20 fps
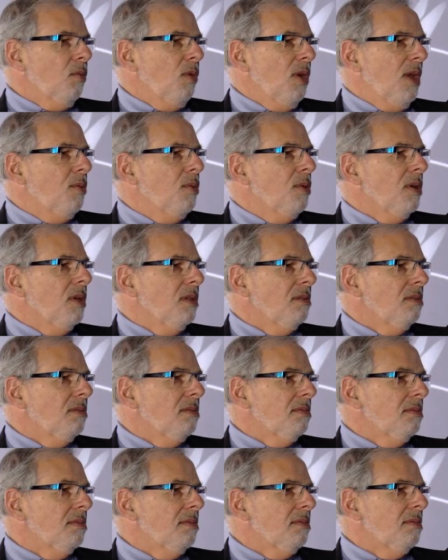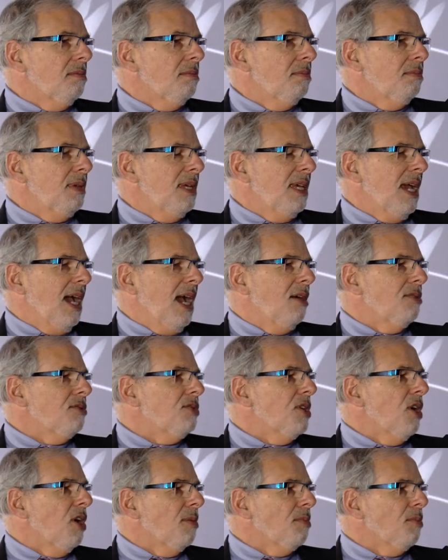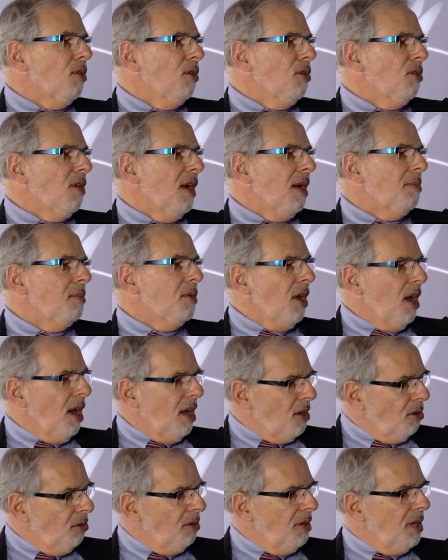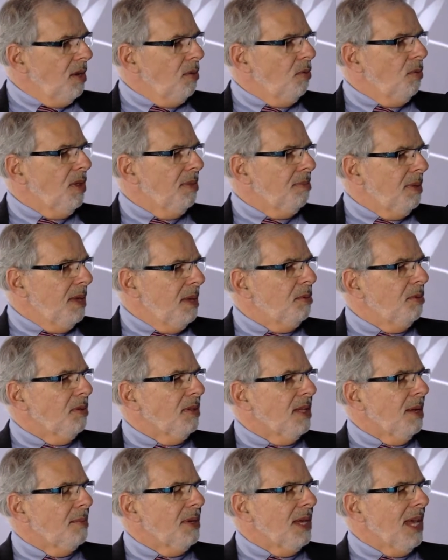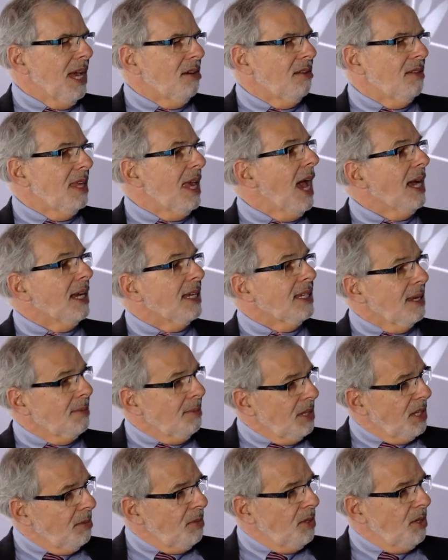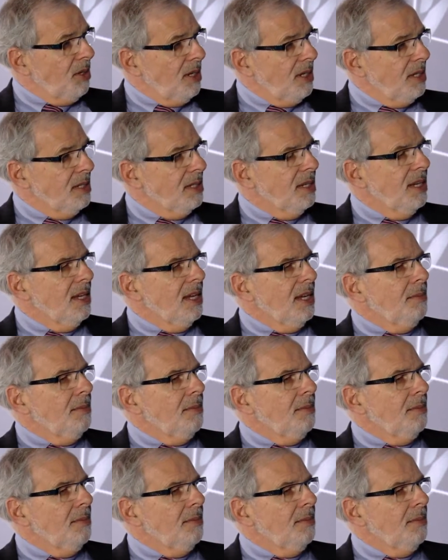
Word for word: we will be housing our program not only with people coming out of the academic communities,